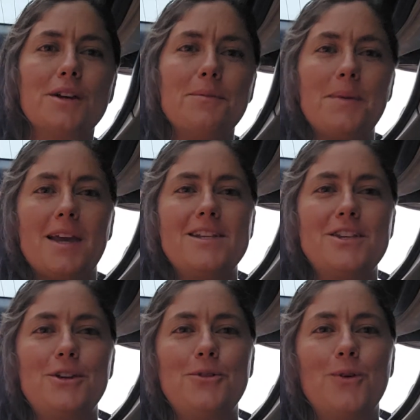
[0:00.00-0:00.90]
It
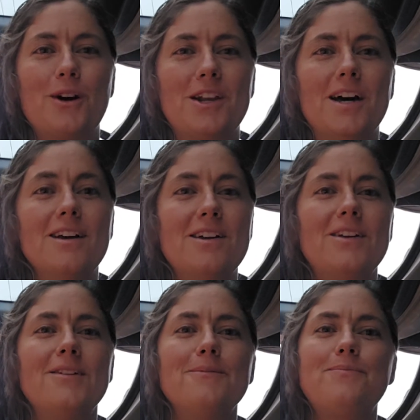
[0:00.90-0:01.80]
makes you wanna,
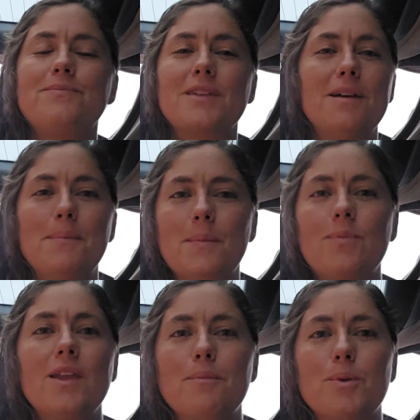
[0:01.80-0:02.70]

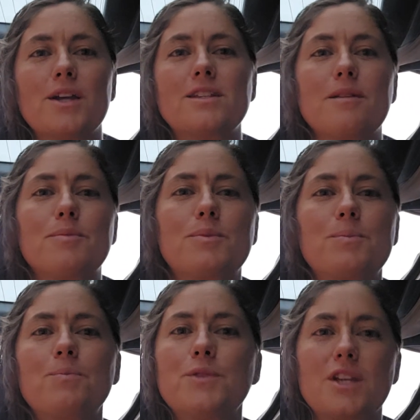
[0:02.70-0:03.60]
it brings up
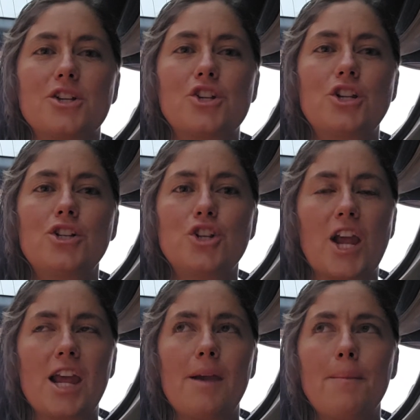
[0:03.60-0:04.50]
such
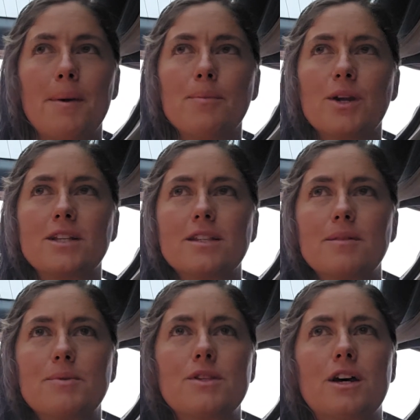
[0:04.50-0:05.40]
shame. It brings up